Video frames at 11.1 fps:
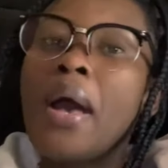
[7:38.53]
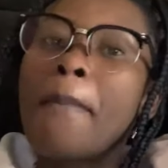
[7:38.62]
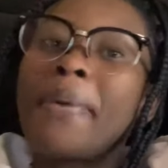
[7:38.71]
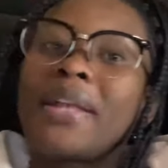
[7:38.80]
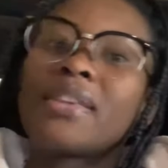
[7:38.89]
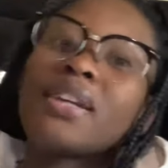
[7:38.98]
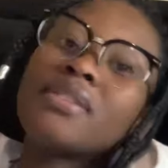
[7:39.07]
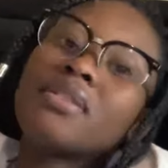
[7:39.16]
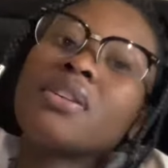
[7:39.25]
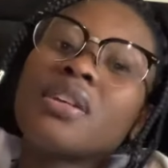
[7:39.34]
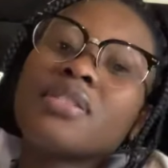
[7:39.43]
but
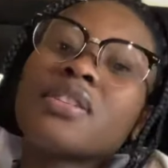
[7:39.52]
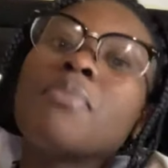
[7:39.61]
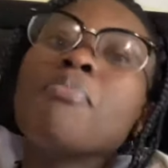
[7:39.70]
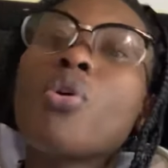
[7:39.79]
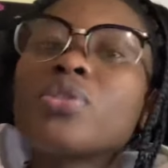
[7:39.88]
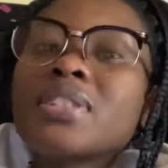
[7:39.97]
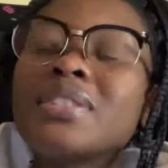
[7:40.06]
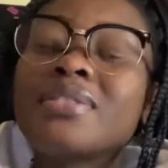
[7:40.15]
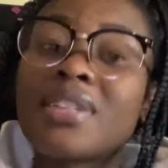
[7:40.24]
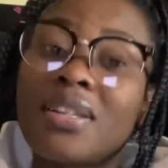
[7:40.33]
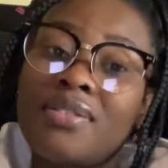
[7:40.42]
then it's the most
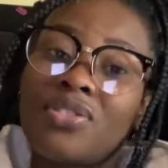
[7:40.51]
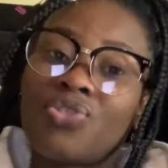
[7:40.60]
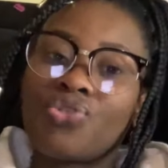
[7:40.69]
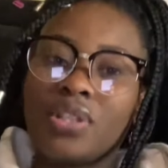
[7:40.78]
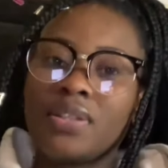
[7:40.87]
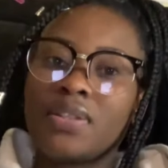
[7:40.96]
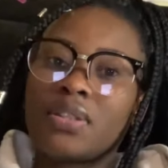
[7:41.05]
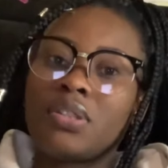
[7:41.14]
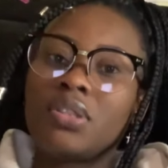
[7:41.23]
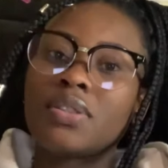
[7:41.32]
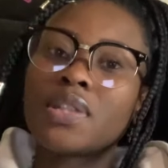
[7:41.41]
intense stress,
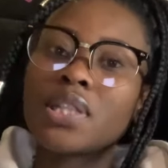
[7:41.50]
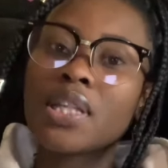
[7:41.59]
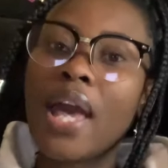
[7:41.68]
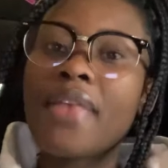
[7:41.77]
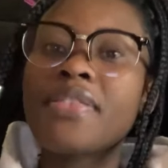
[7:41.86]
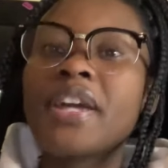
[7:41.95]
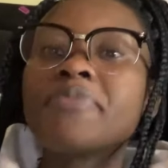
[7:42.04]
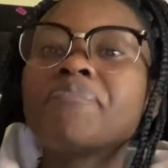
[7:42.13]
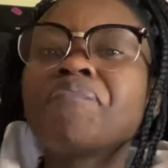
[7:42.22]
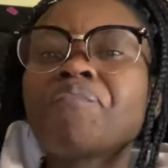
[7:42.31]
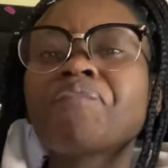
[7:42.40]
you see. And then